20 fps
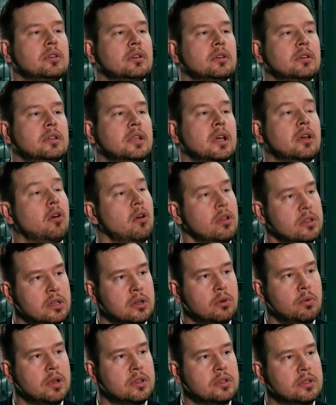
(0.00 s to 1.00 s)
the
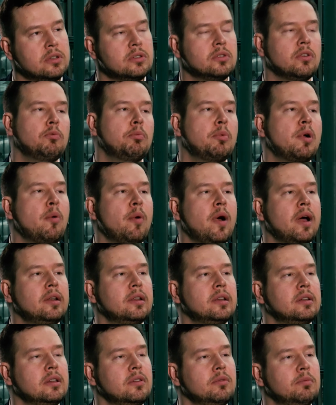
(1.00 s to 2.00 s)
consequences of
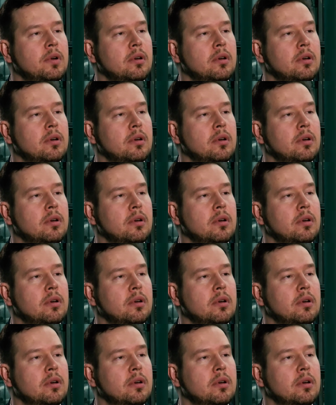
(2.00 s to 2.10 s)
provided